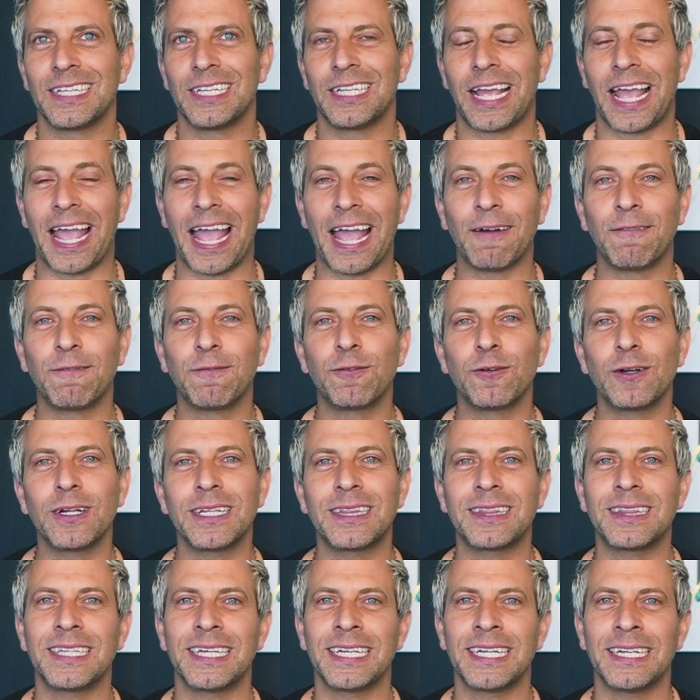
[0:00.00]

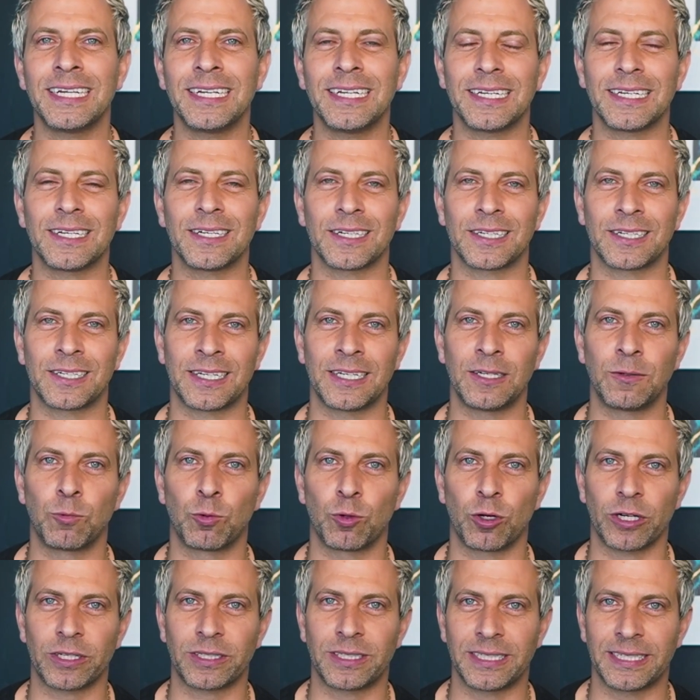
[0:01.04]
everything can
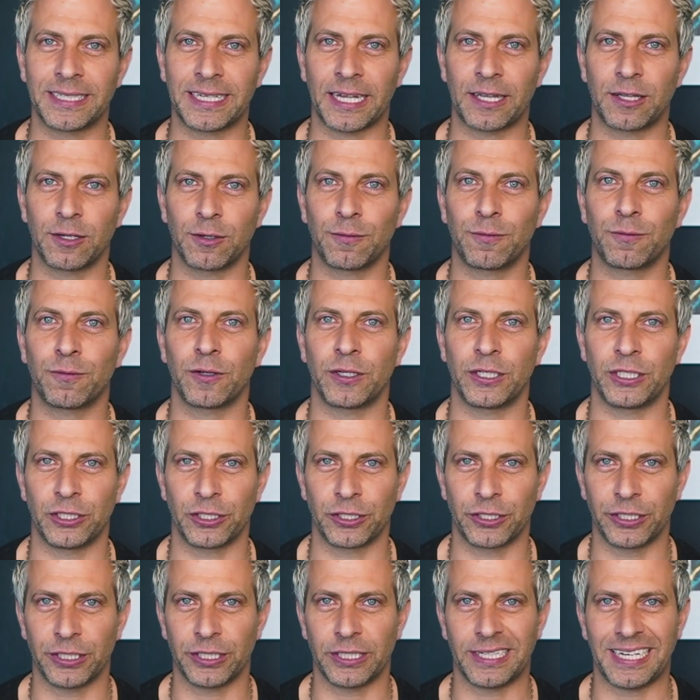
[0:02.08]
work together for your
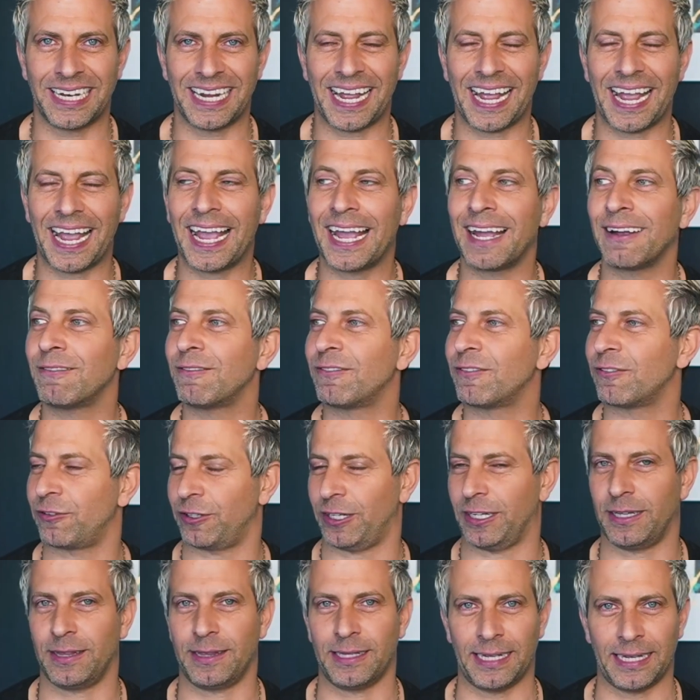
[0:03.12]
good.
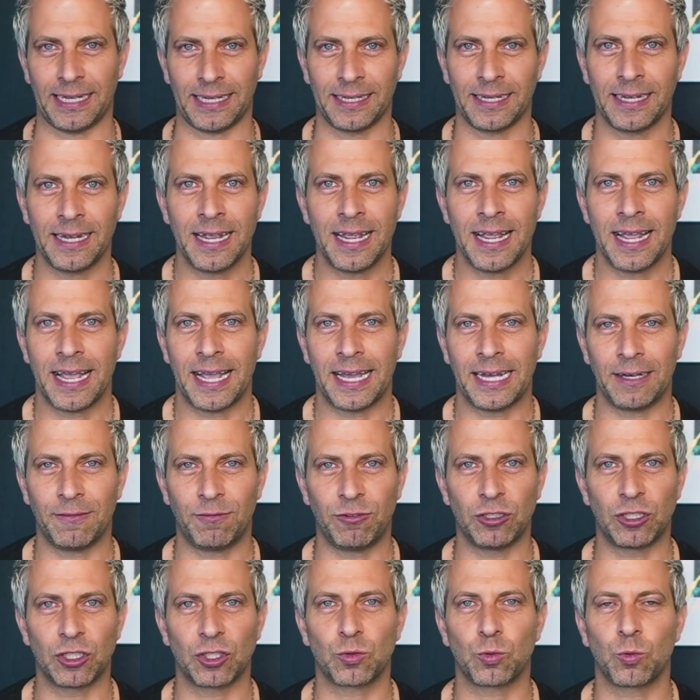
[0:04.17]
Everything. And if you
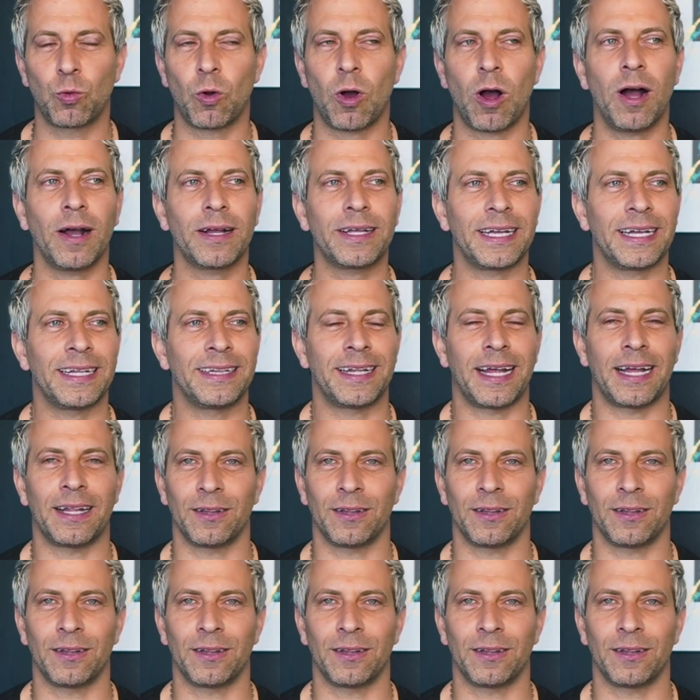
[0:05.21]
just walk in that